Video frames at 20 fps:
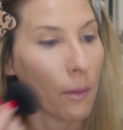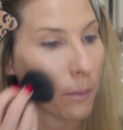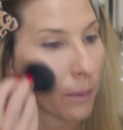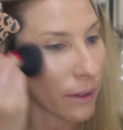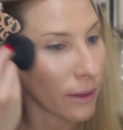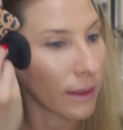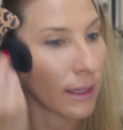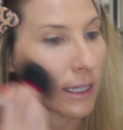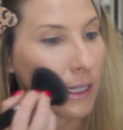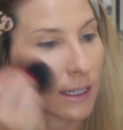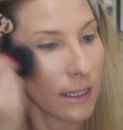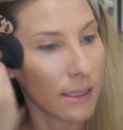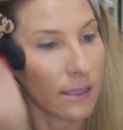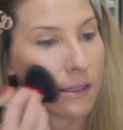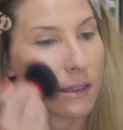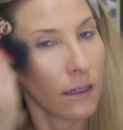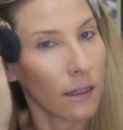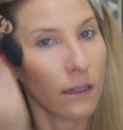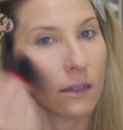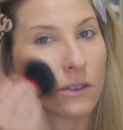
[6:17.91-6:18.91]
But
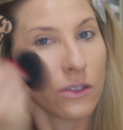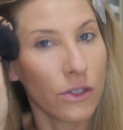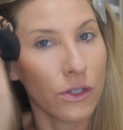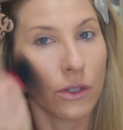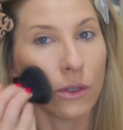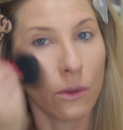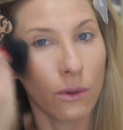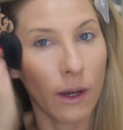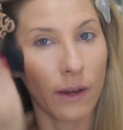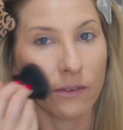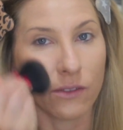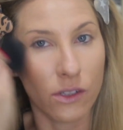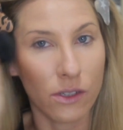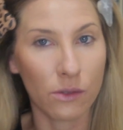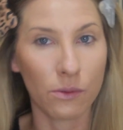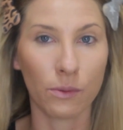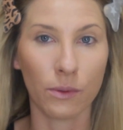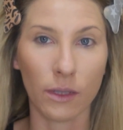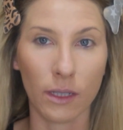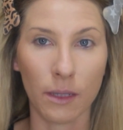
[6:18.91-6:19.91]
these two I've
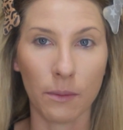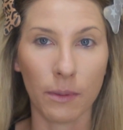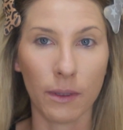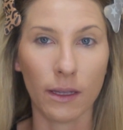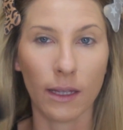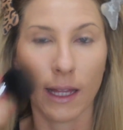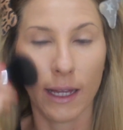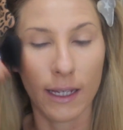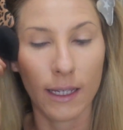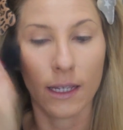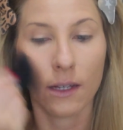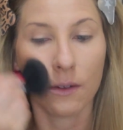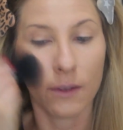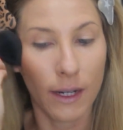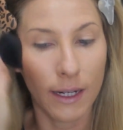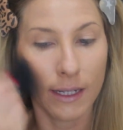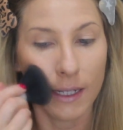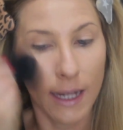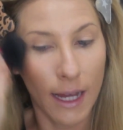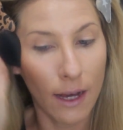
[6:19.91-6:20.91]
just really been liking
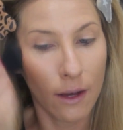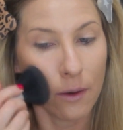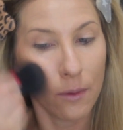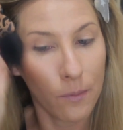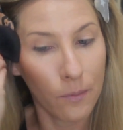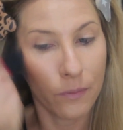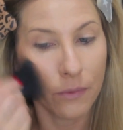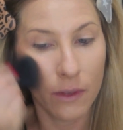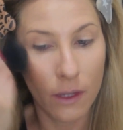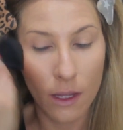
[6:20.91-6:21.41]
right now.